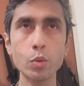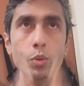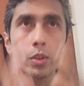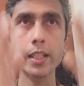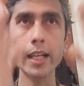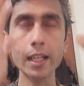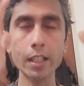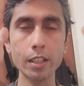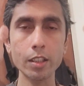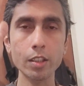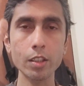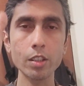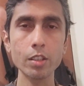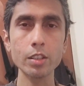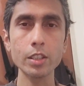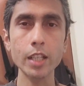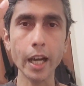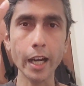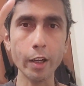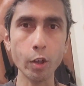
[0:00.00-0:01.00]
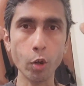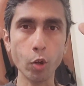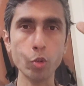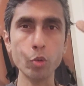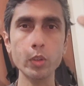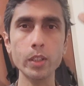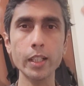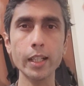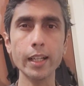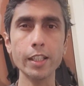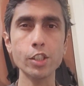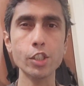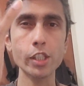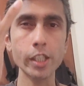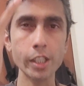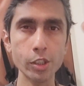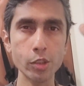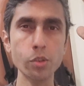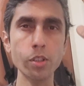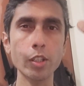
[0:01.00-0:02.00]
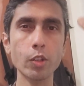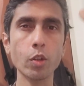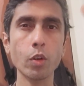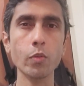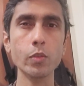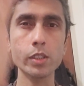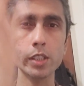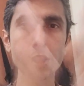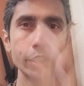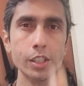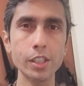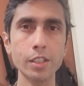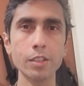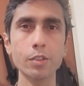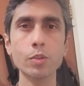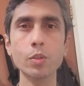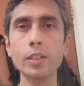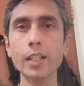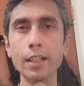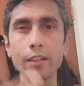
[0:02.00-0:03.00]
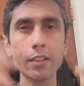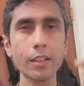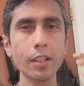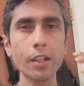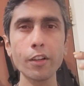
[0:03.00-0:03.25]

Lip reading: to that dialogue, to that exchange, to that conversation, to that